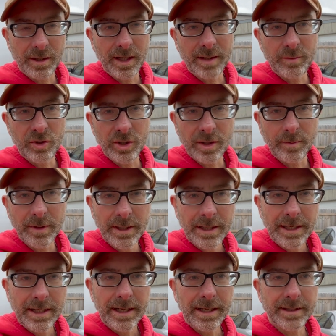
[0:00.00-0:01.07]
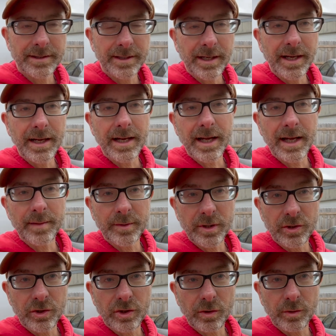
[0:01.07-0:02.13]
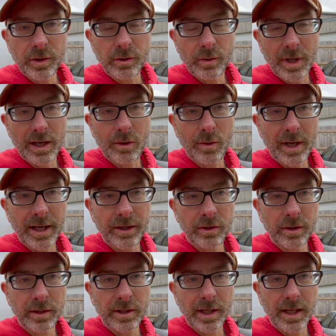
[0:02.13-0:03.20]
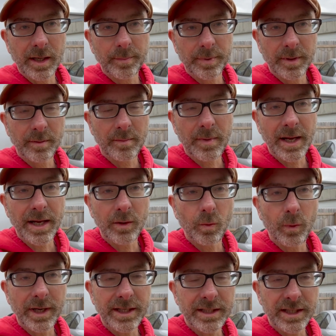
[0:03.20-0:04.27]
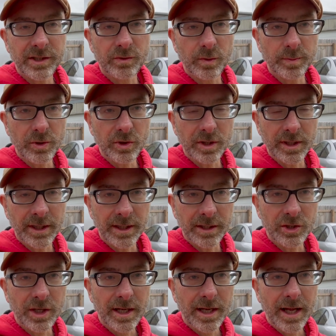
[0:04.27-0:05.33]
I'm Jim, and today I'm gonna to show you how I hook up my weight distribution hitch